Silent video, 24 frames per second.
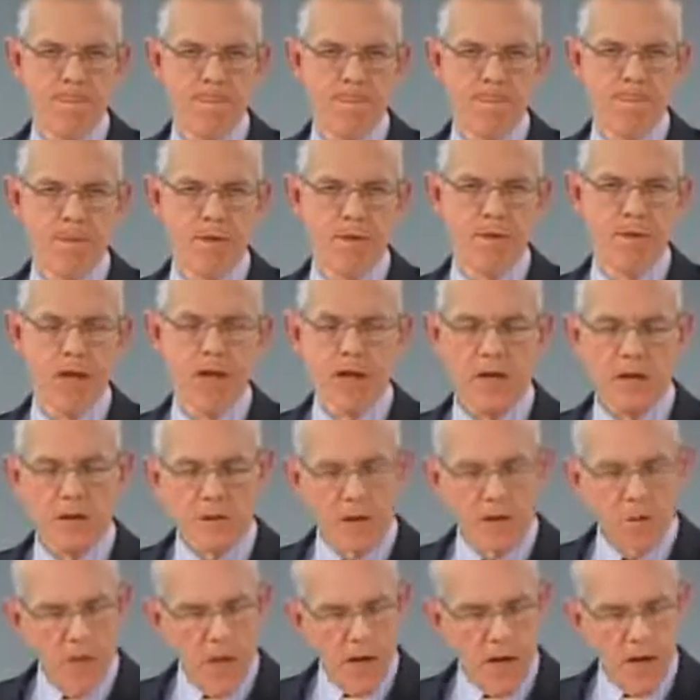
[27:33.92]
Not to be
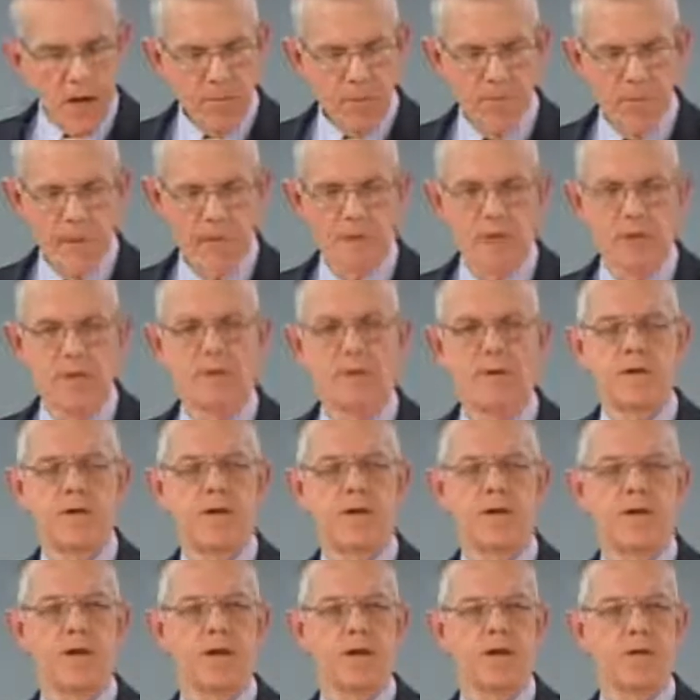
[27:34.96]
raped,
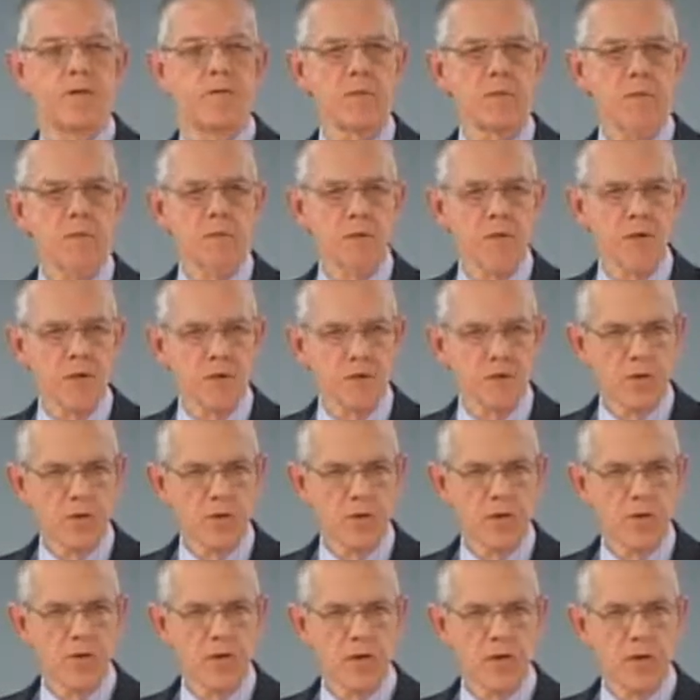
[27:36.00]
not to be
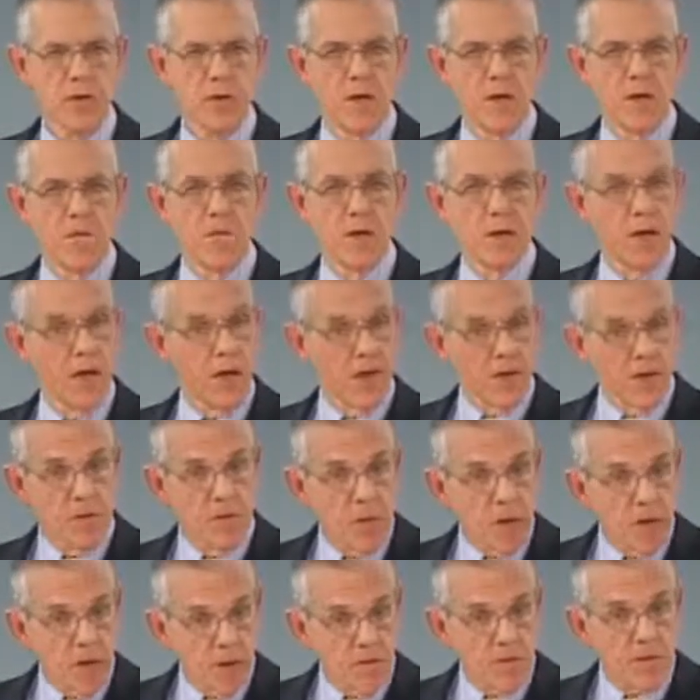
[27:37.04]
abused, but not to
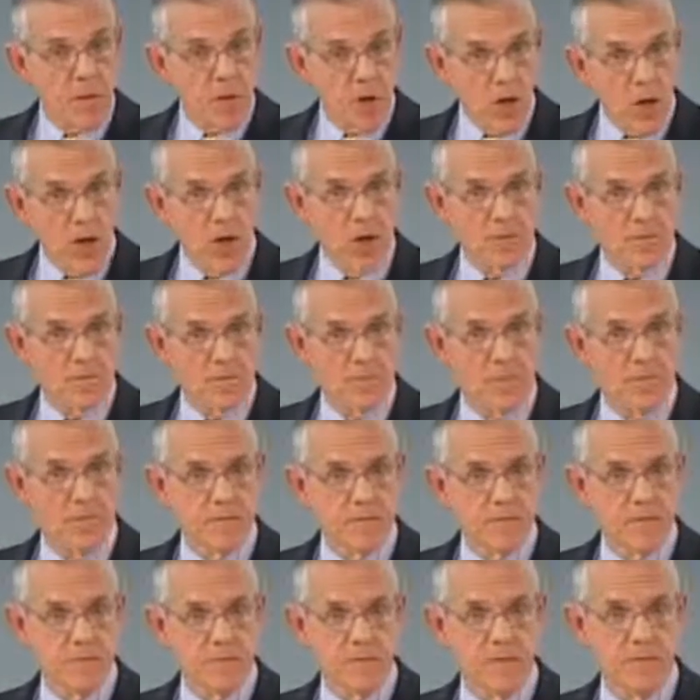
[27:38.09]
be left alone.
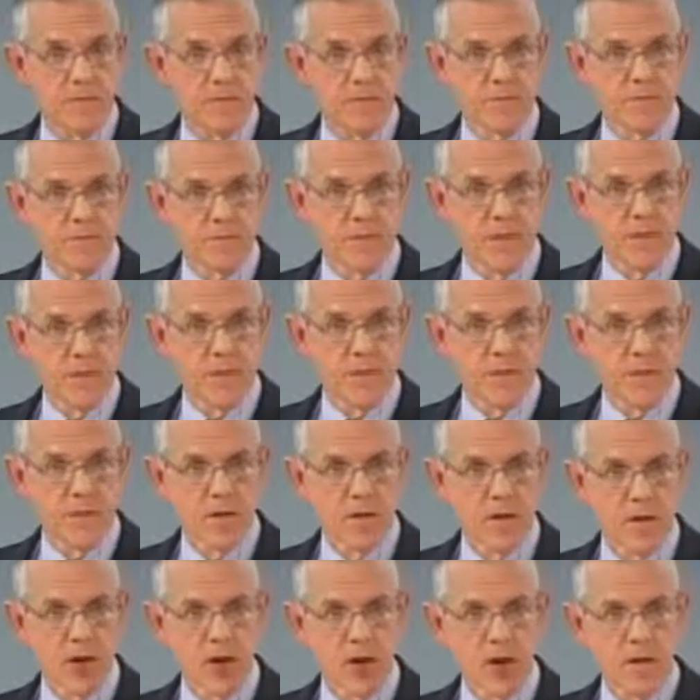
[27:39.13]

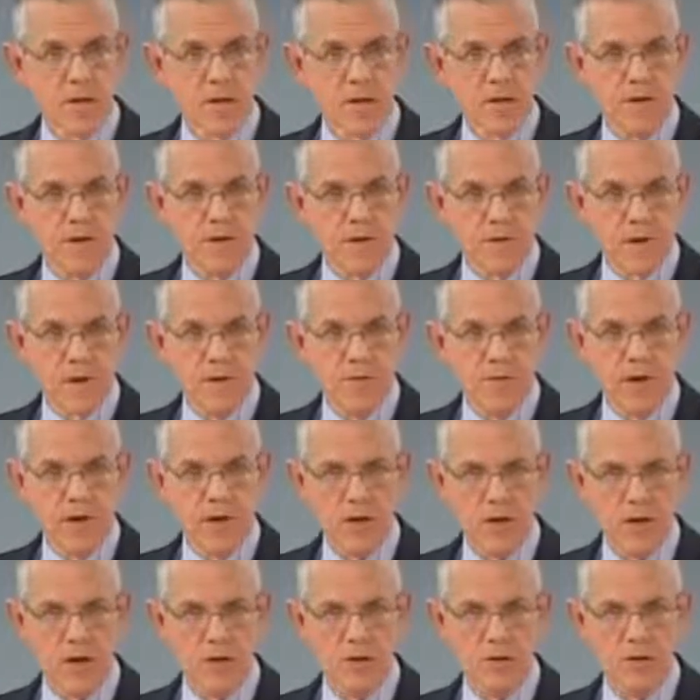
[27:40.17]
God didn't leave it
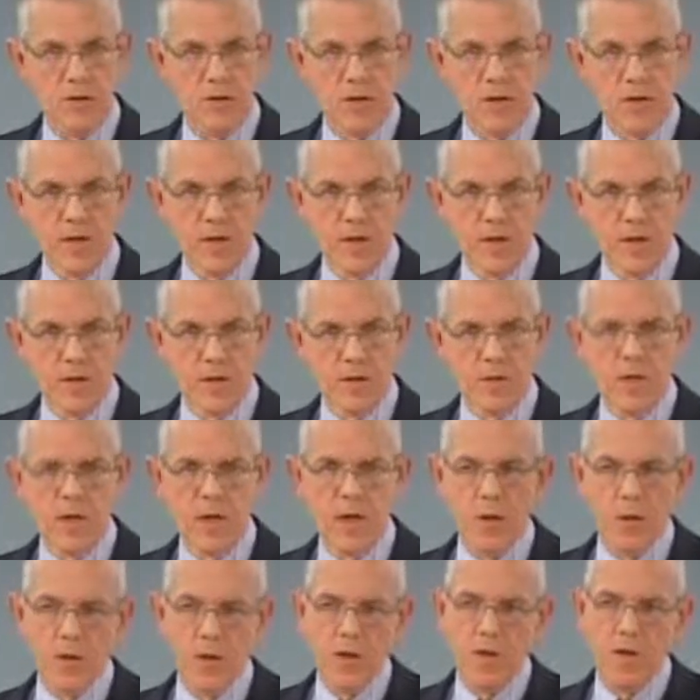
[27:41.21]
alone. When He
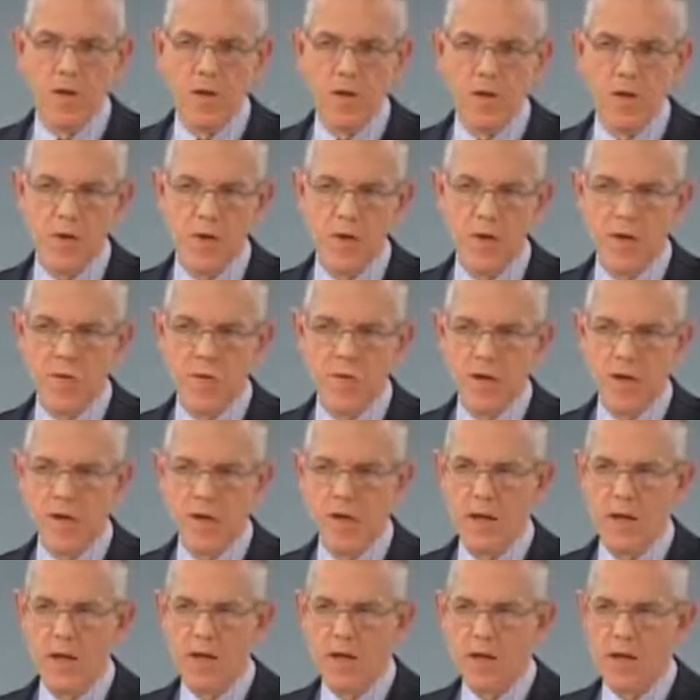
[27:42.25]
went to create
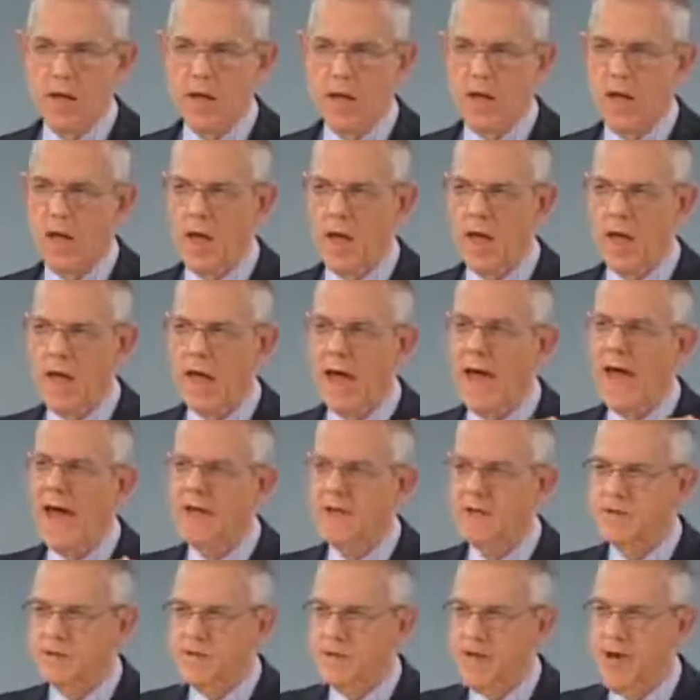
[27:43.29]
man, He
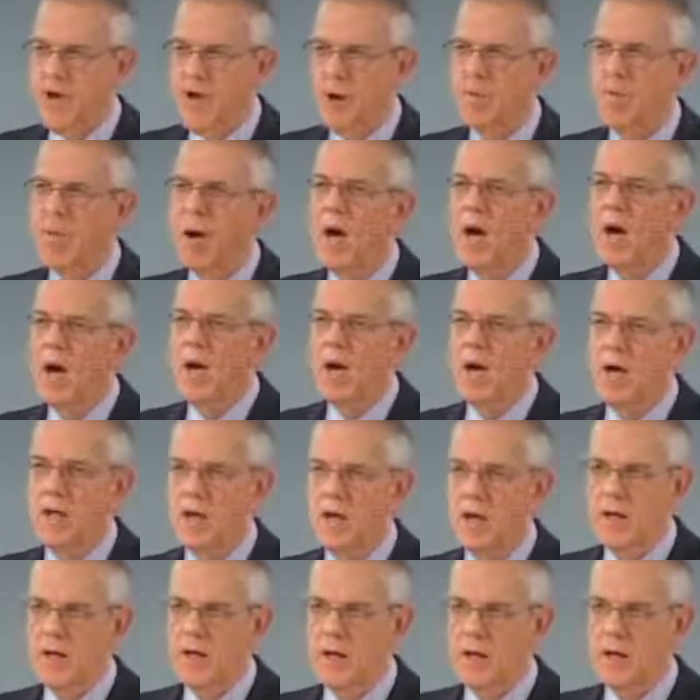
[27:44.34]
acted
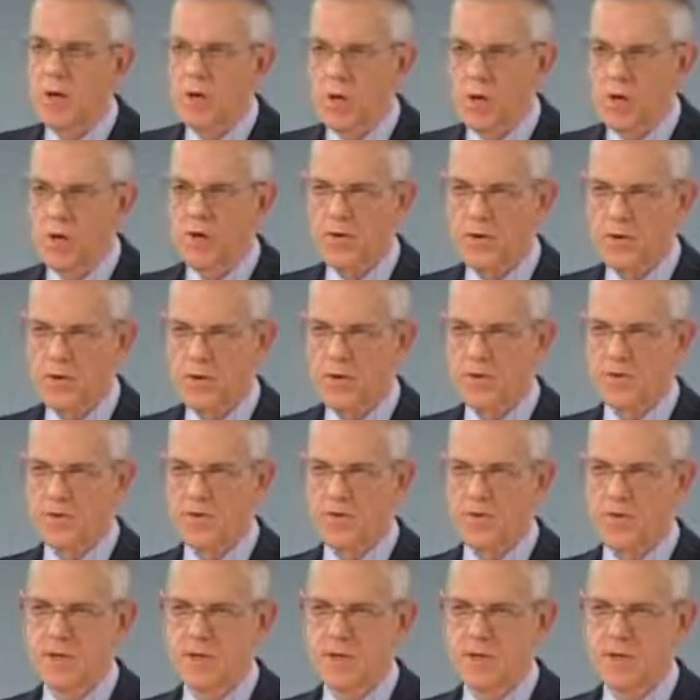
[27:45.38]
upon the wilderness